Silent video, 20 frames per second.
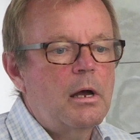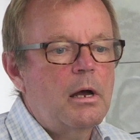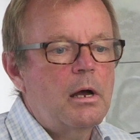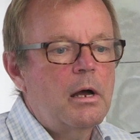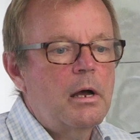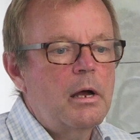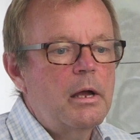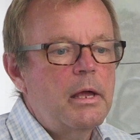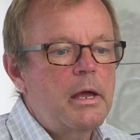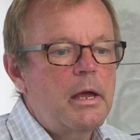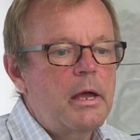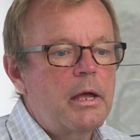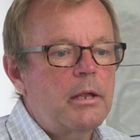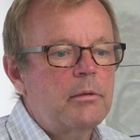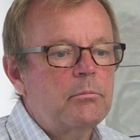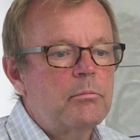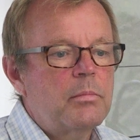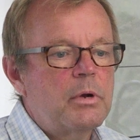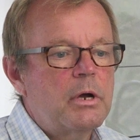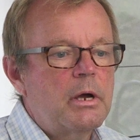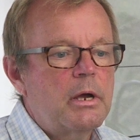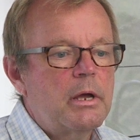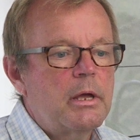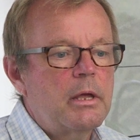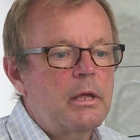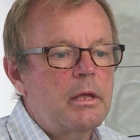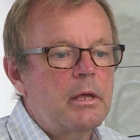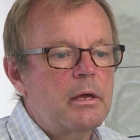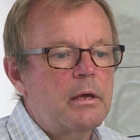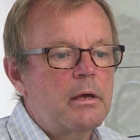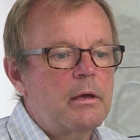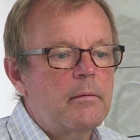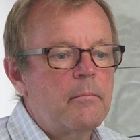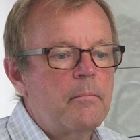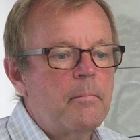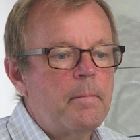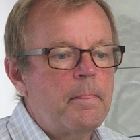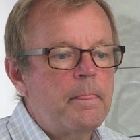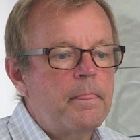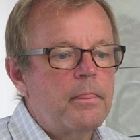I had my
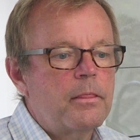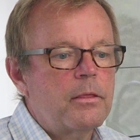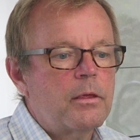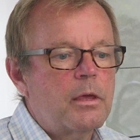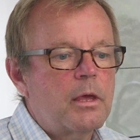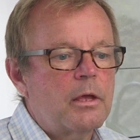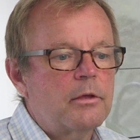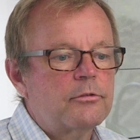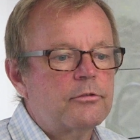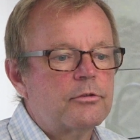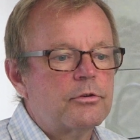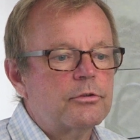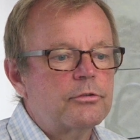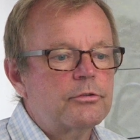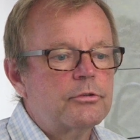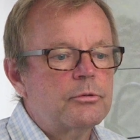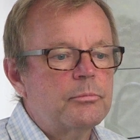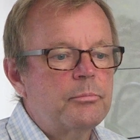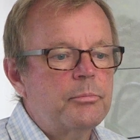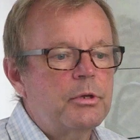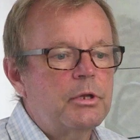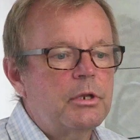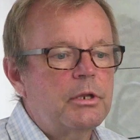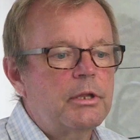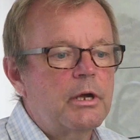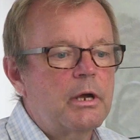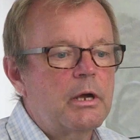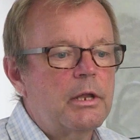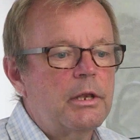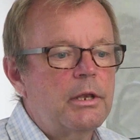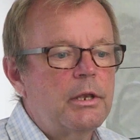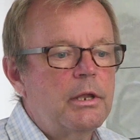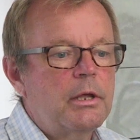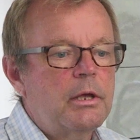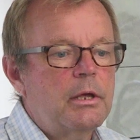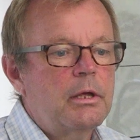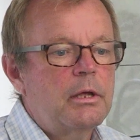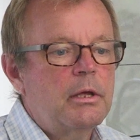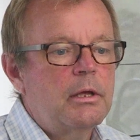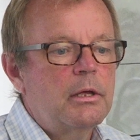gastroscopy
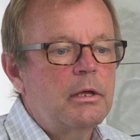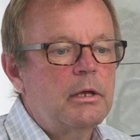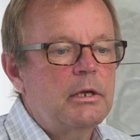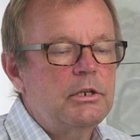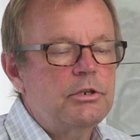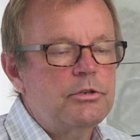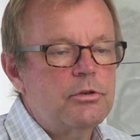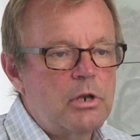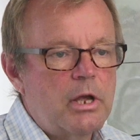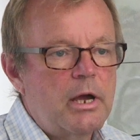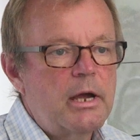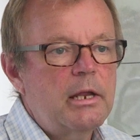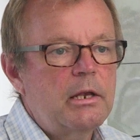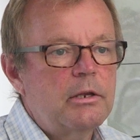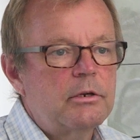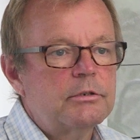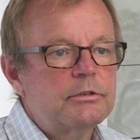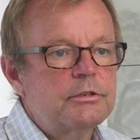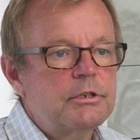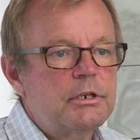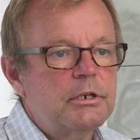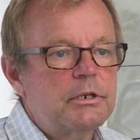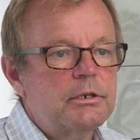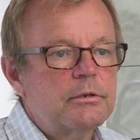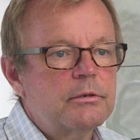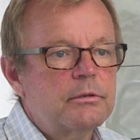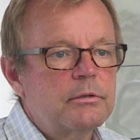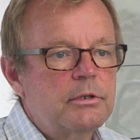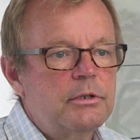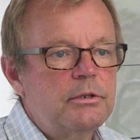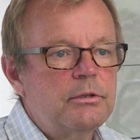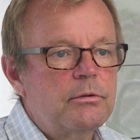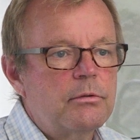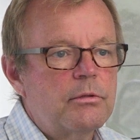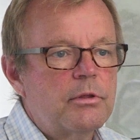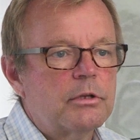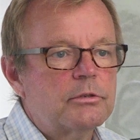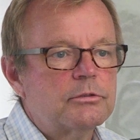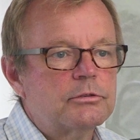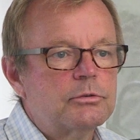done in July last year, in
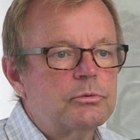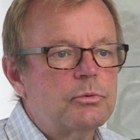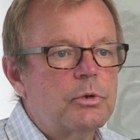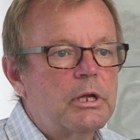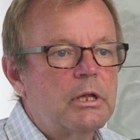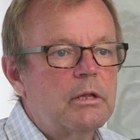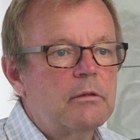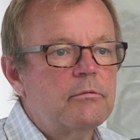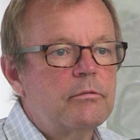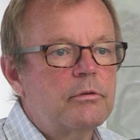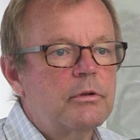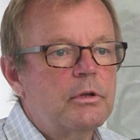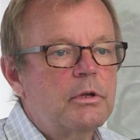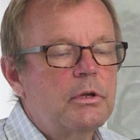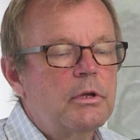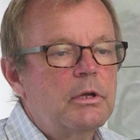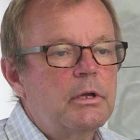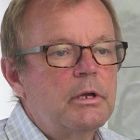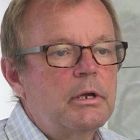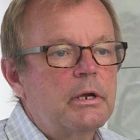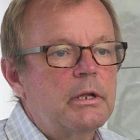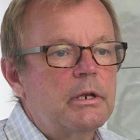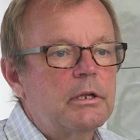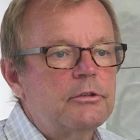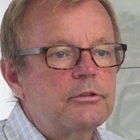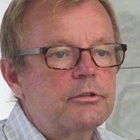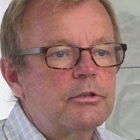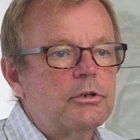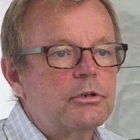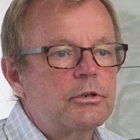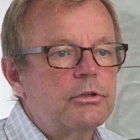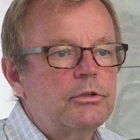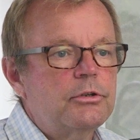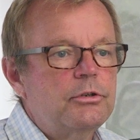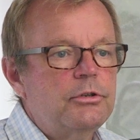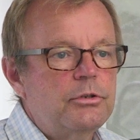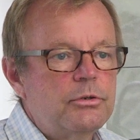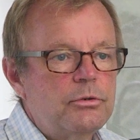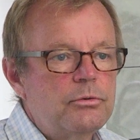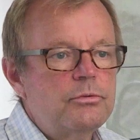2012, and I started
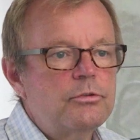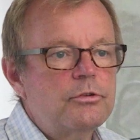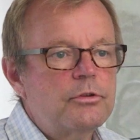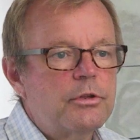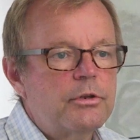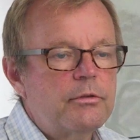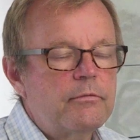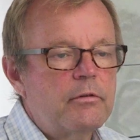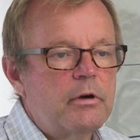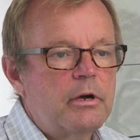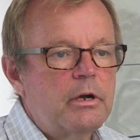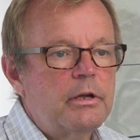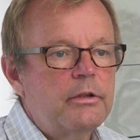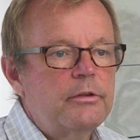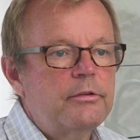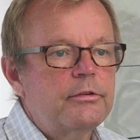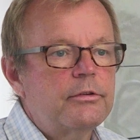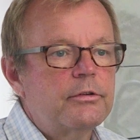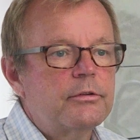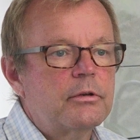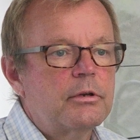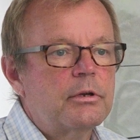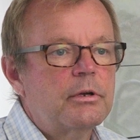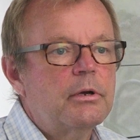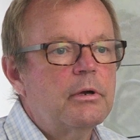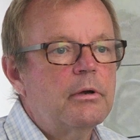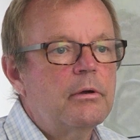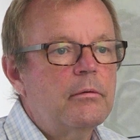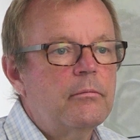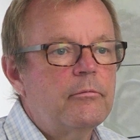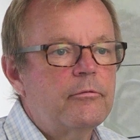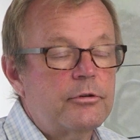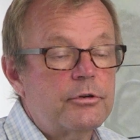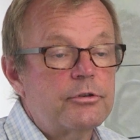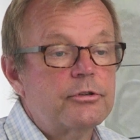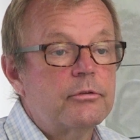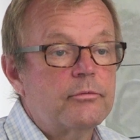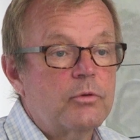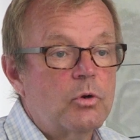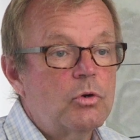to use the device
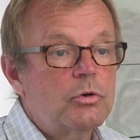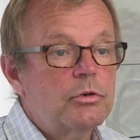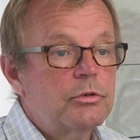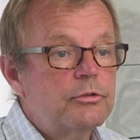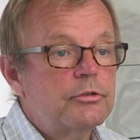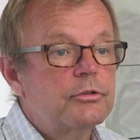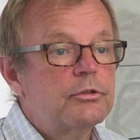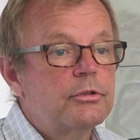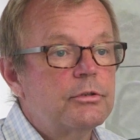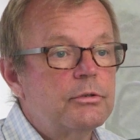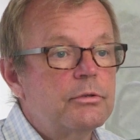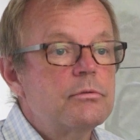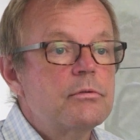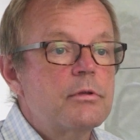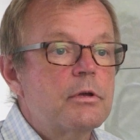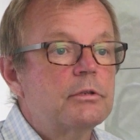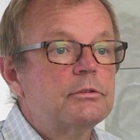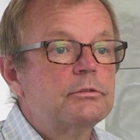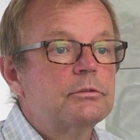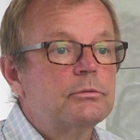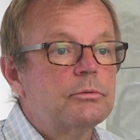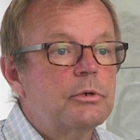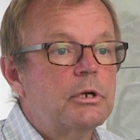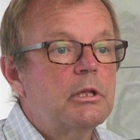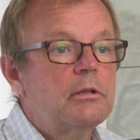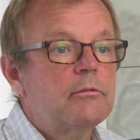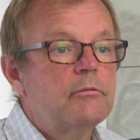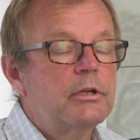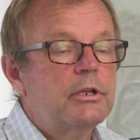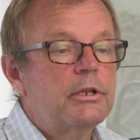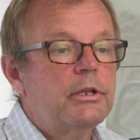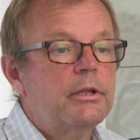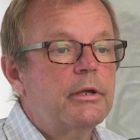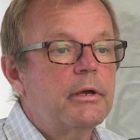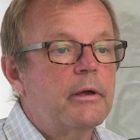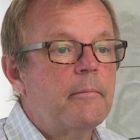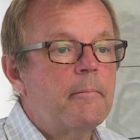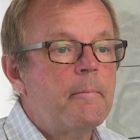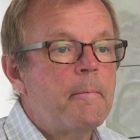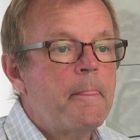1st of August 2012,
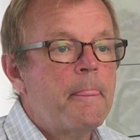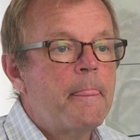and